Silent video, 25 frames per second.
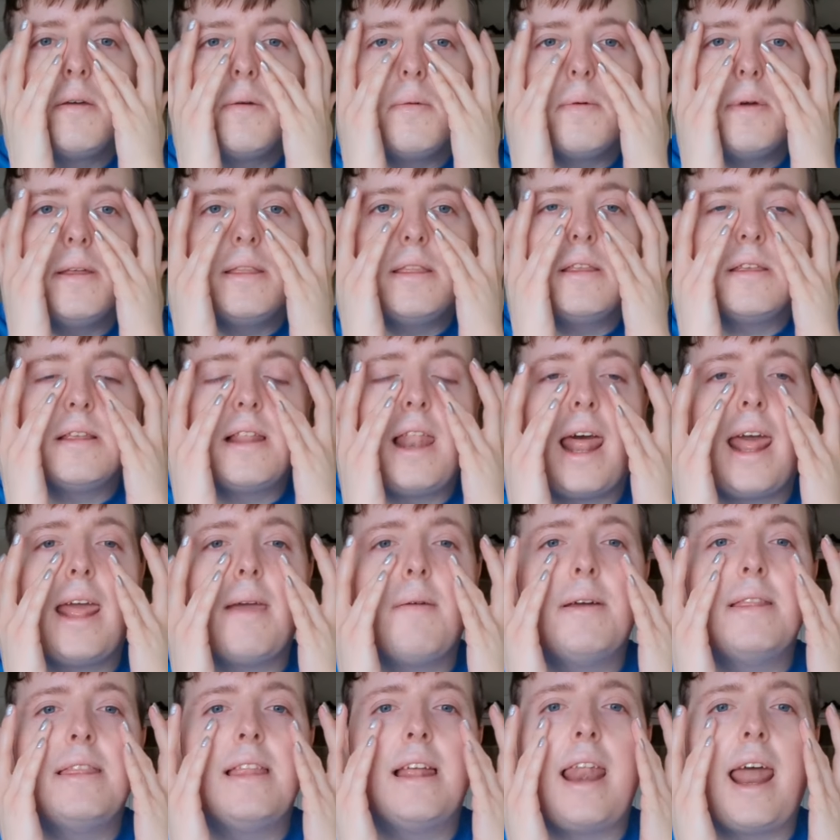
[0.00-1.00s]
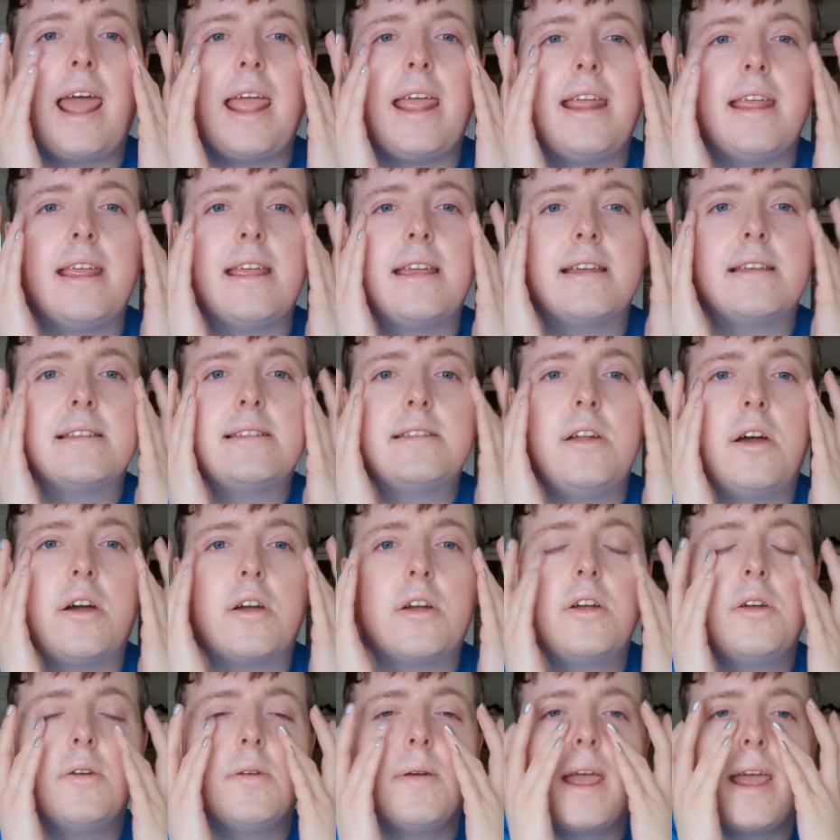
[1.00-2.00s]
when the lighting is
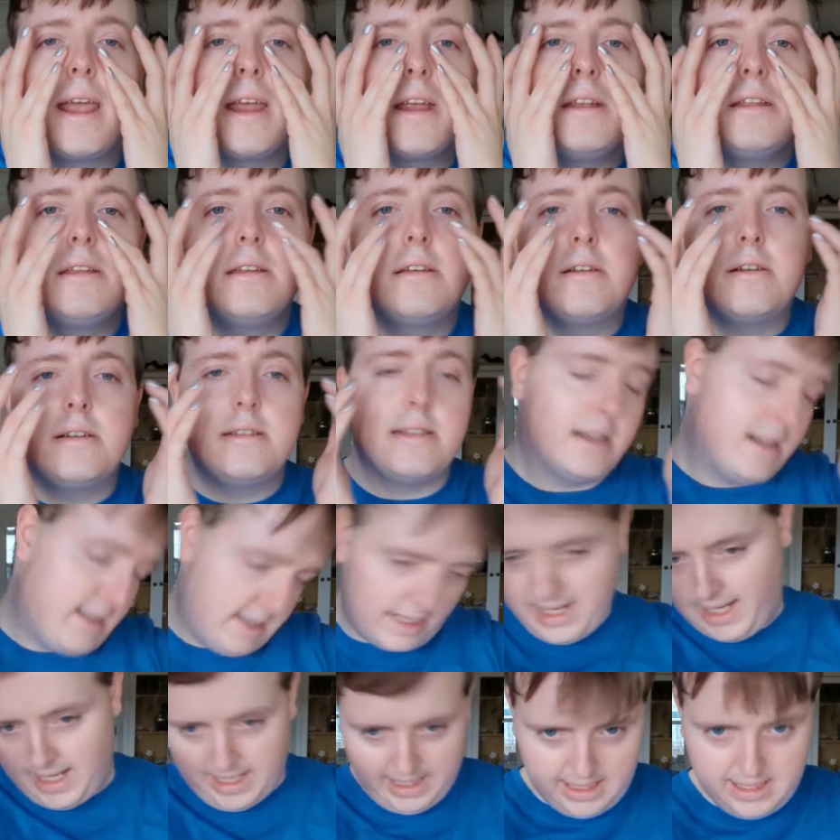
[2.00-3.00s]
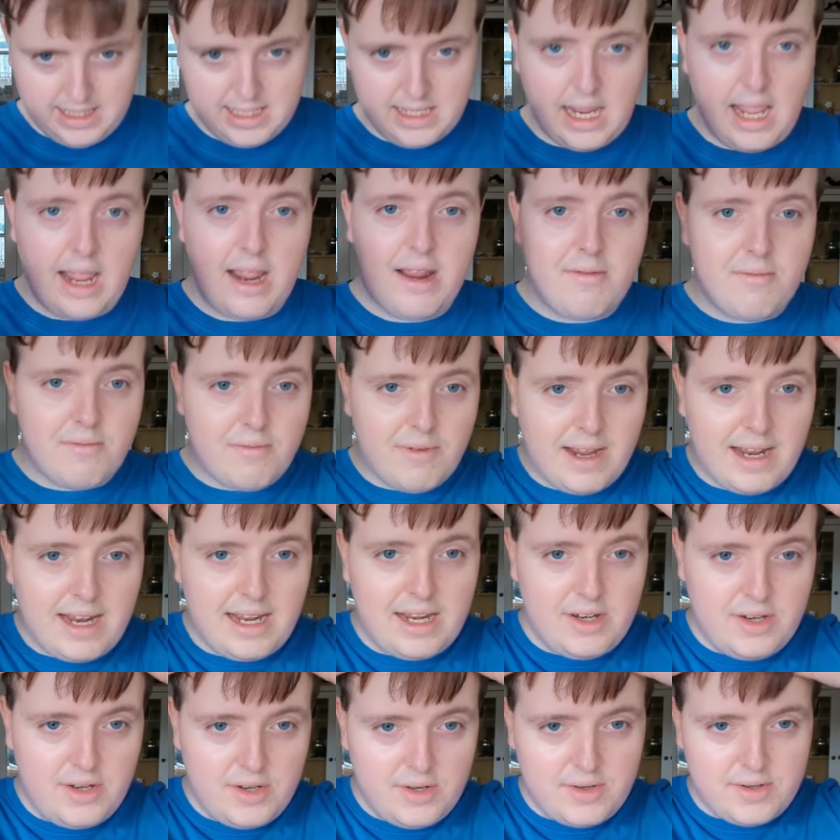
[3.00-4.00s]
not correct, because it
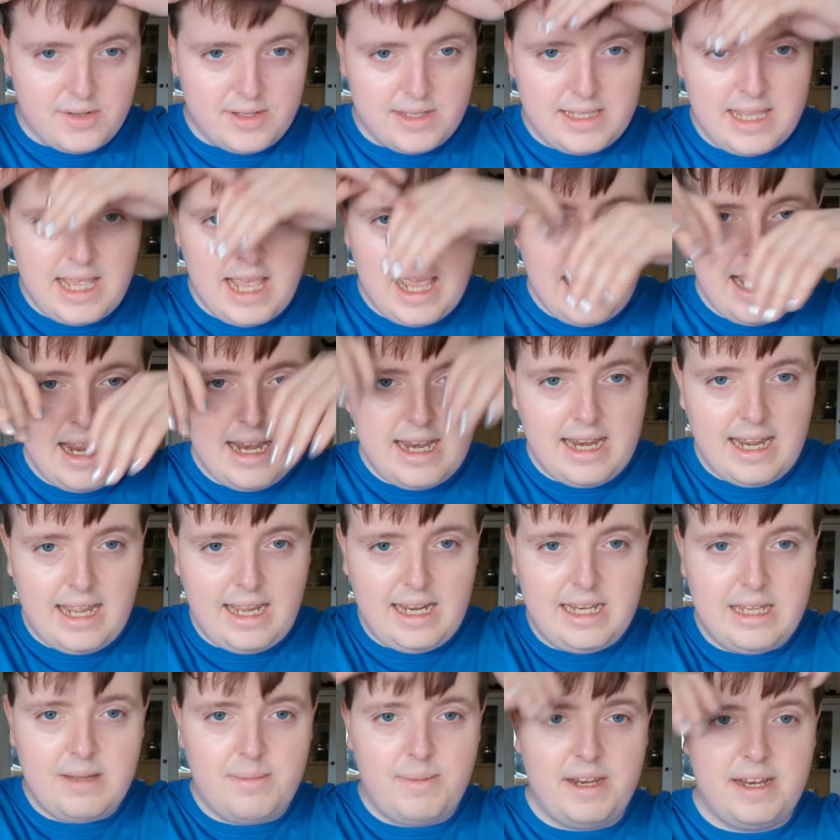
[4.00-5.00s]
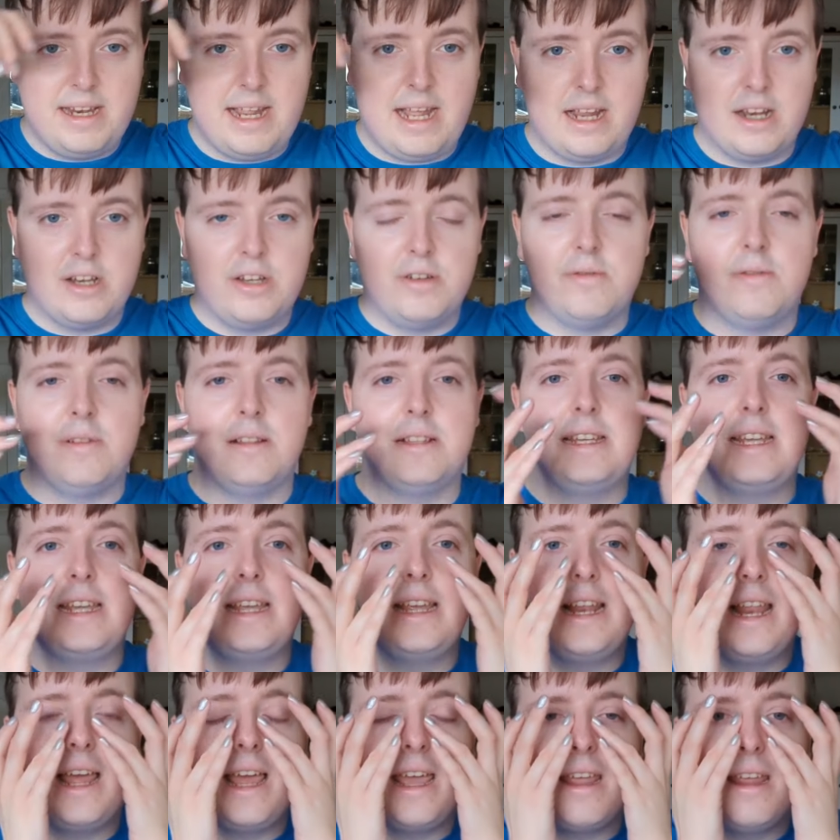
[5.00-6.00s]
really does need to be natural
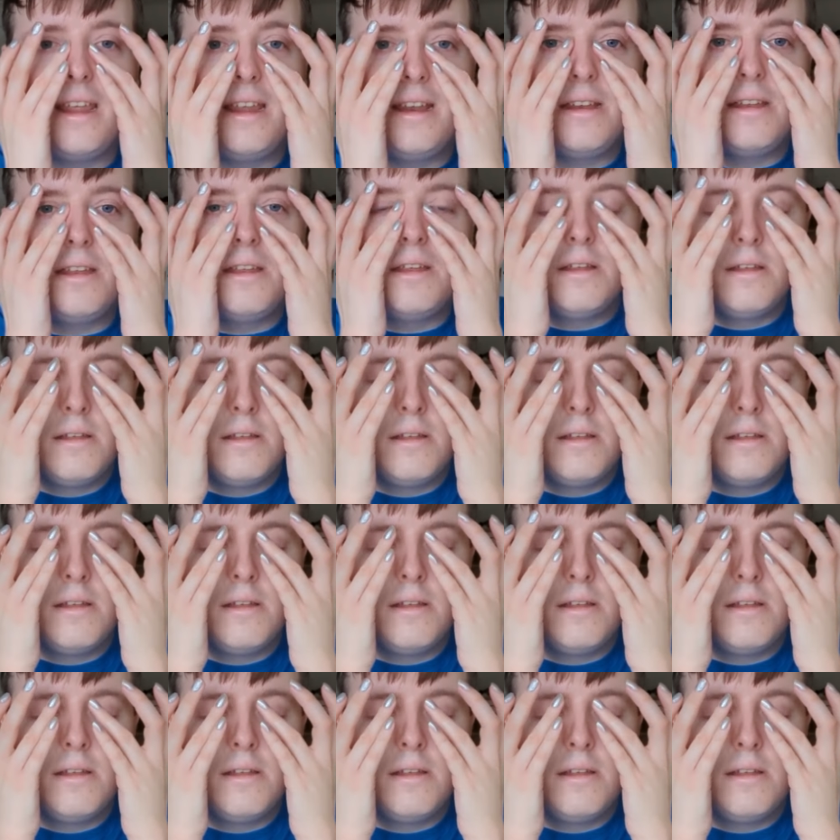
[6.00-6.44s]
daylight.